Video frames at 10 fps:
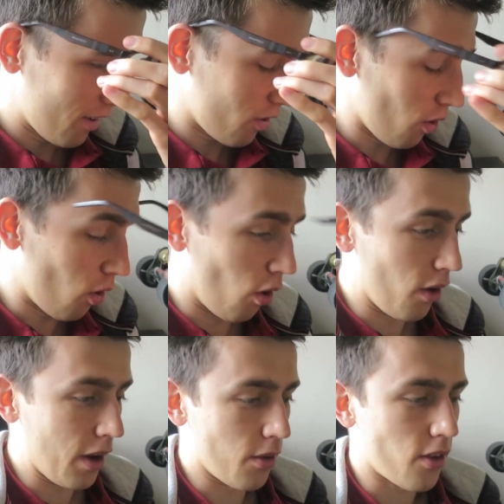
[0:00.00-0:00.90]
saw
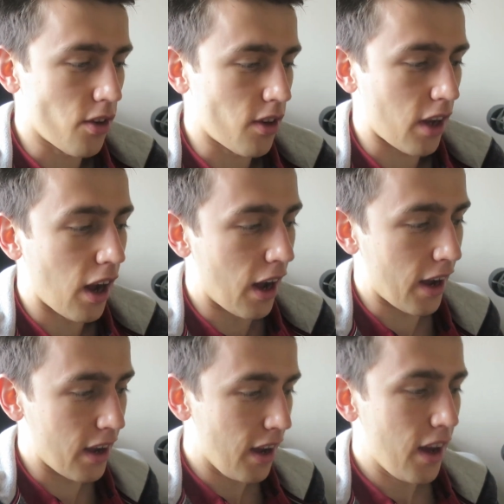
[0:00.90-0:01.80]
it was just a
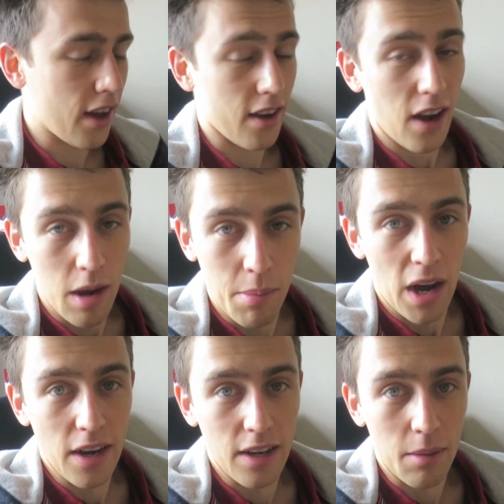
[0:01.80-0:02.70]
guy and a guy
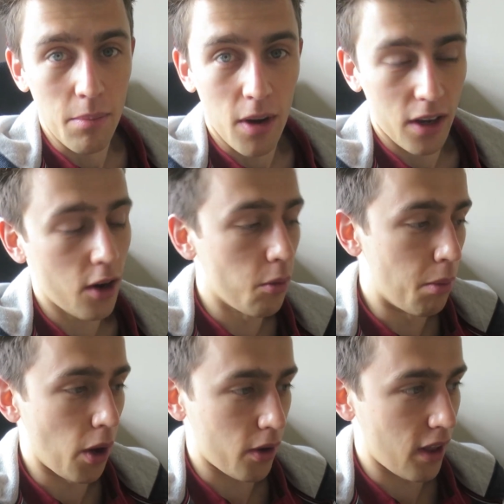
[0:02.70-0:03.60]
behind him, like an old
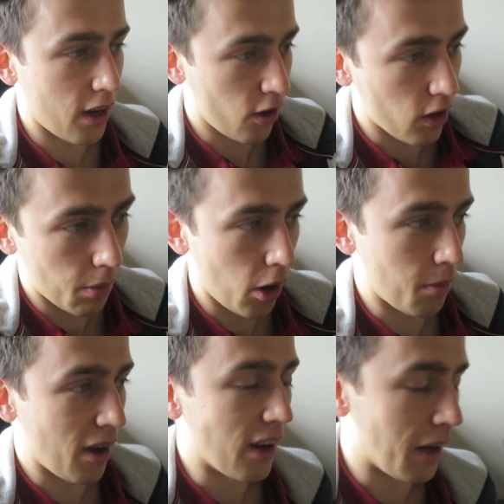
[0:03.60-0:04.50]
bloke and then a younger bloke
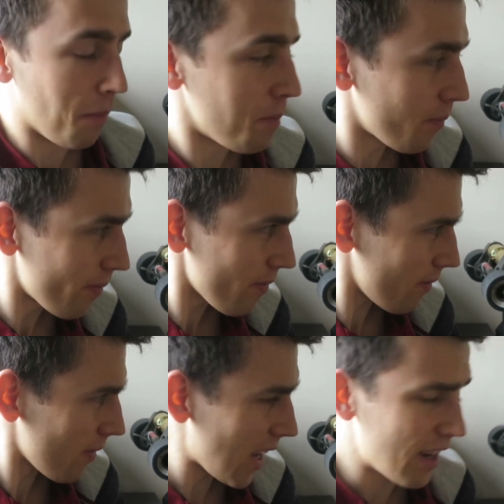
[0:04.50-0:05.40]
behind him.
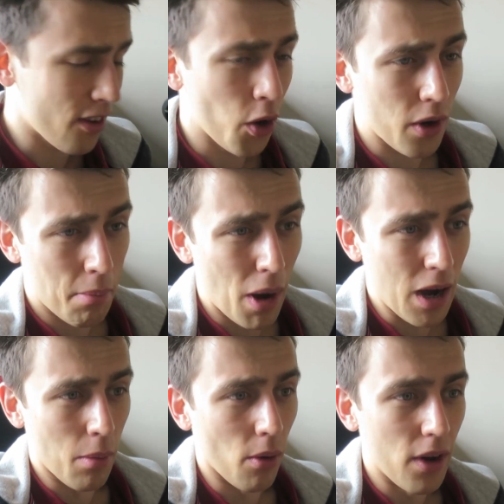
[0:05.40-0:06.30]
He's holding a
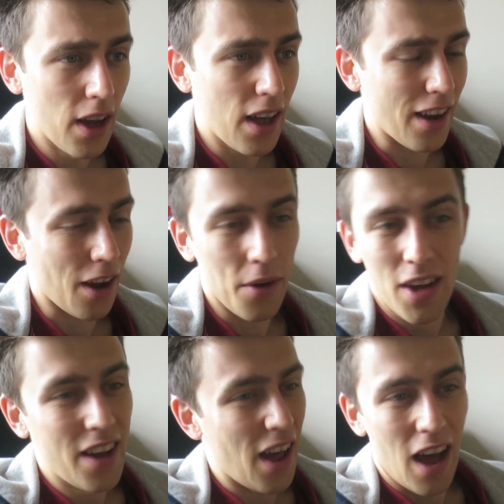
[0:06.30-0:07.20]
Bible. And I go,
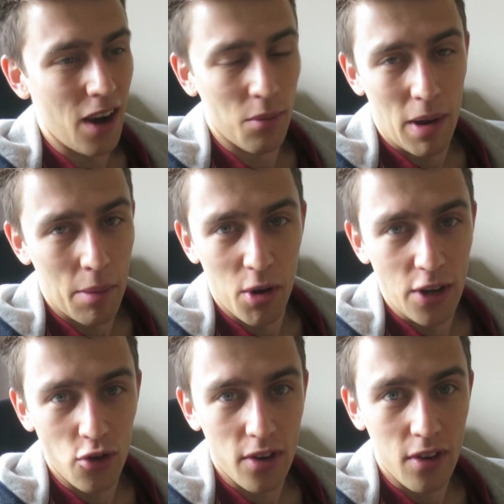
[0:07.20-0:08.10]
ah, look, mate, I'm not
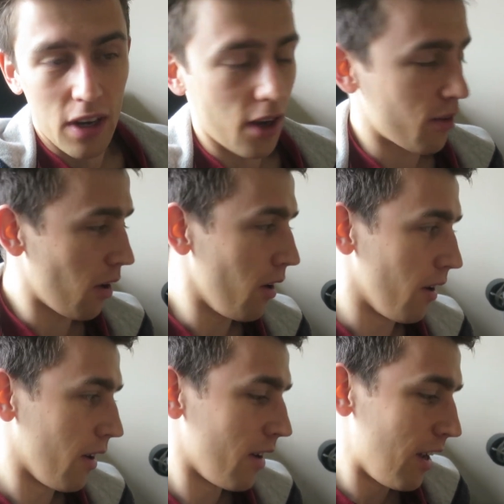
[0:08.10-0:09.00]
interested. And he goes,
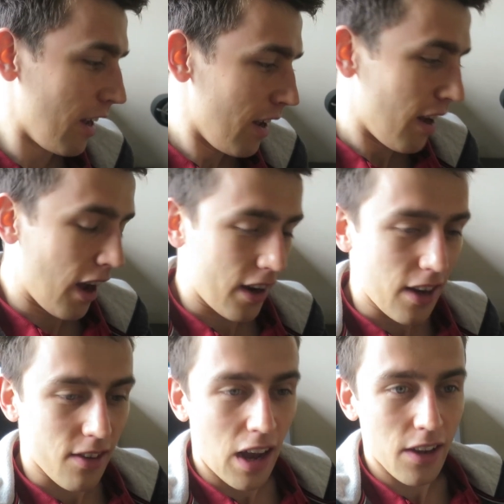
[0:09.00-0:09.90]
oh, I
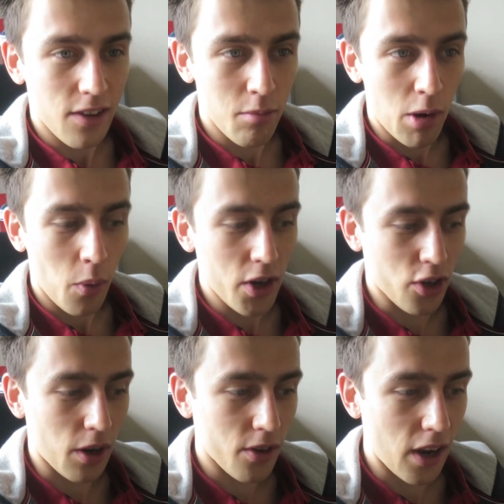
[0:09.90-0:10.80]
guess that answers my
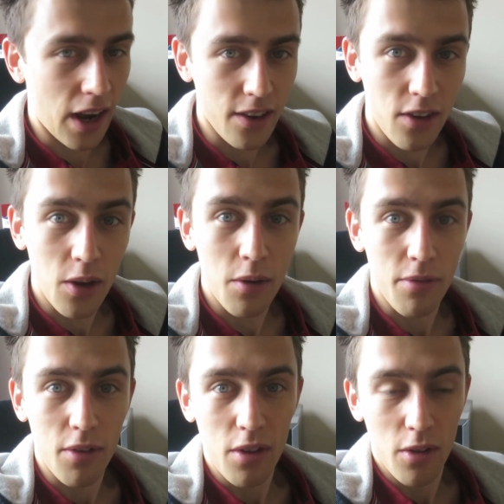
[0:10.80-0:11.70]
question. I was going to ask you
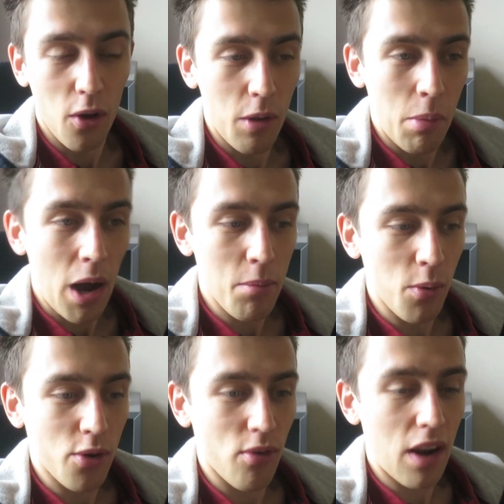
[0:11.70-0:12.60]
if you thought the Bible
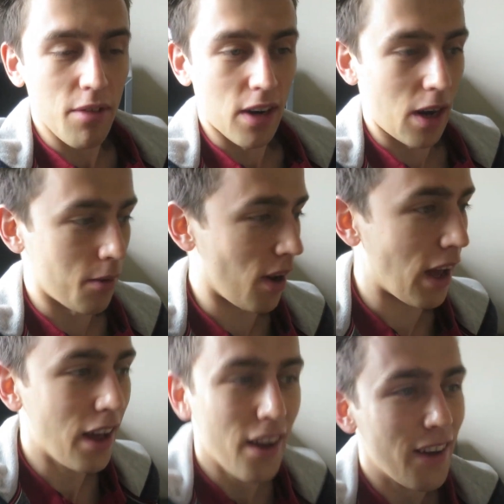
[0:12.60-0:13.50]
was relevant. And I was
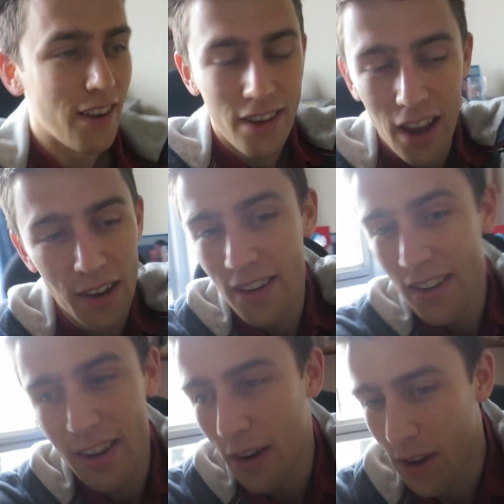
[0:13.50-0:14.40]
like, no,
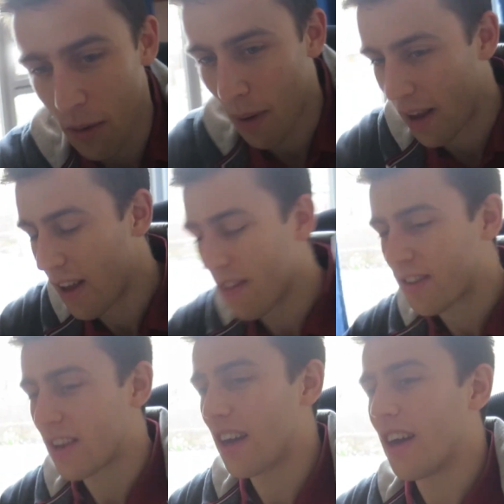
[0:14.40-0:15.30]
I don't, mate.
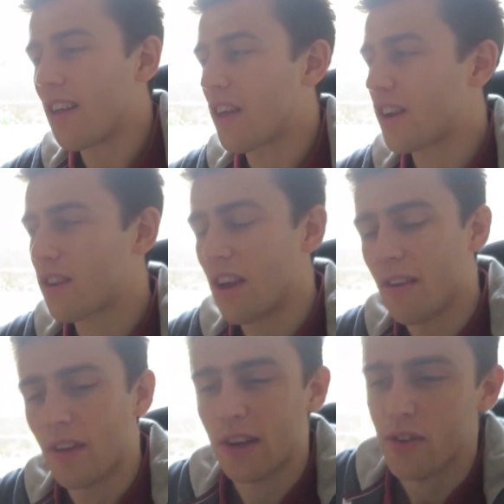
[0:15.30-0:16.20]
See ya. Thanks
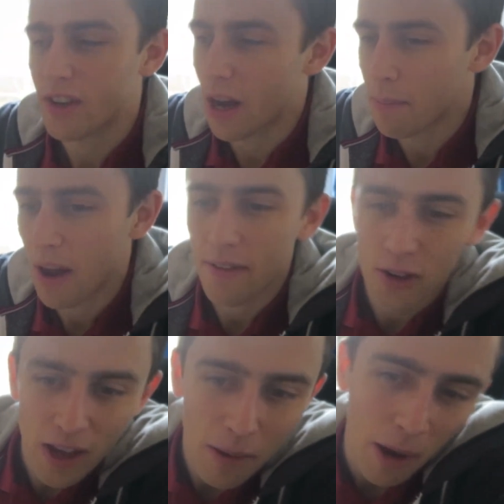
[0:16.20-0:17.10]
for your time. Have a
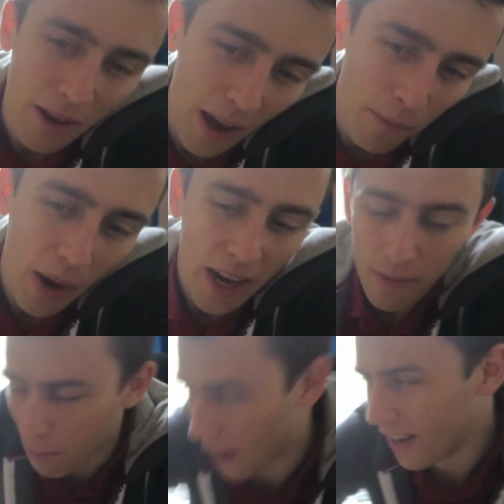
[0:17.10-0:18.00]
good day, mate. Yeah, bye.
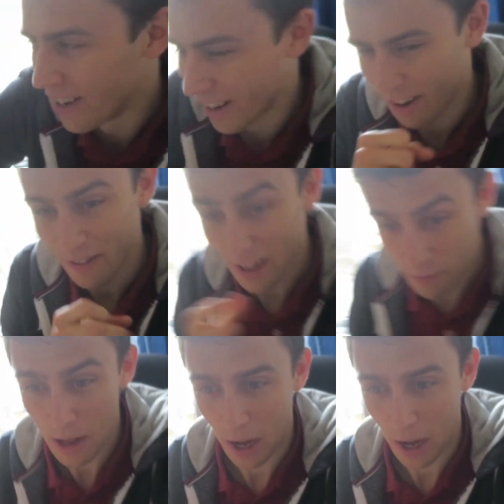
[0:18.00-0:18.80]
Leave me